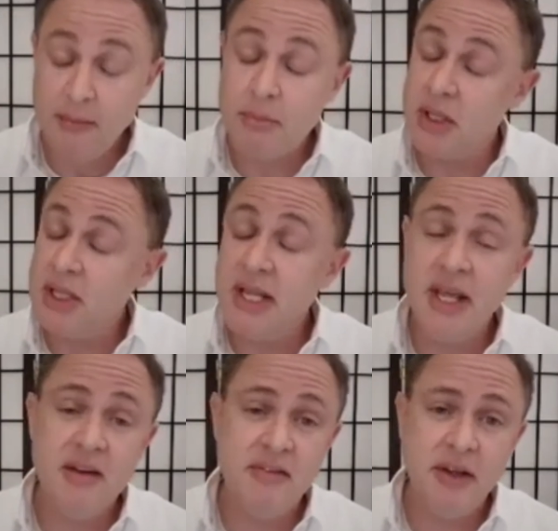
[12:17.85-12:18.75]

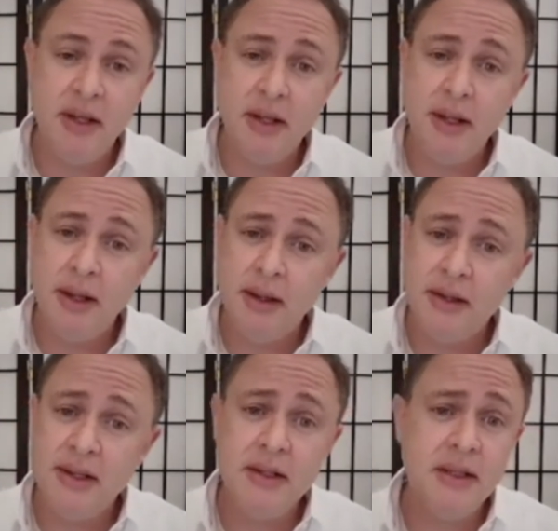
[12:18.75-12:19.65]
believing
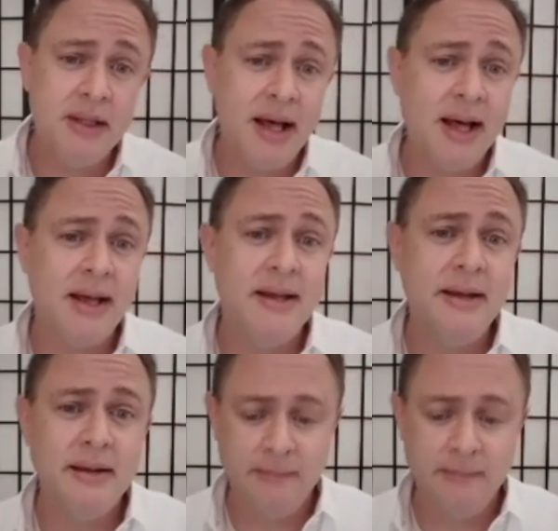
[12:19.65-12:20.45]
the lie